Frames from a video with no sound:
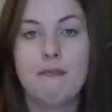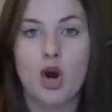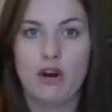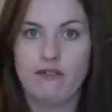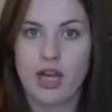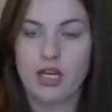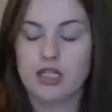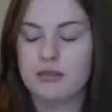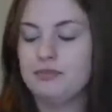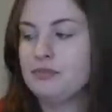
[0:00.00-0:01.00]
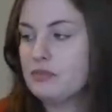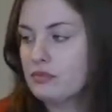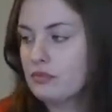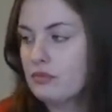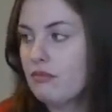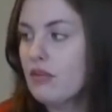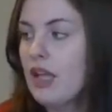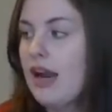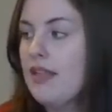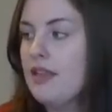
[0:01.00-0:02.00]
Perfect.
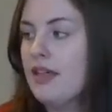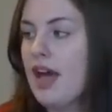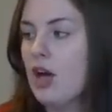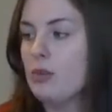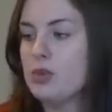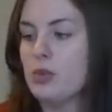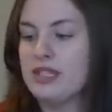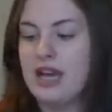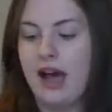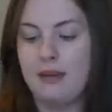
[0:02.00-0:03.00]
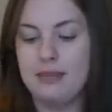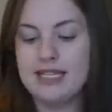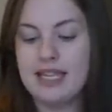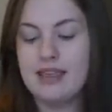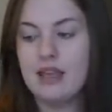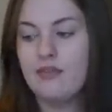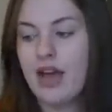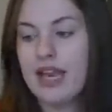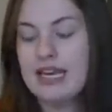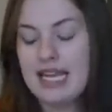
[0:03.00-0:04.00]
And I think that helped with time because I think if I had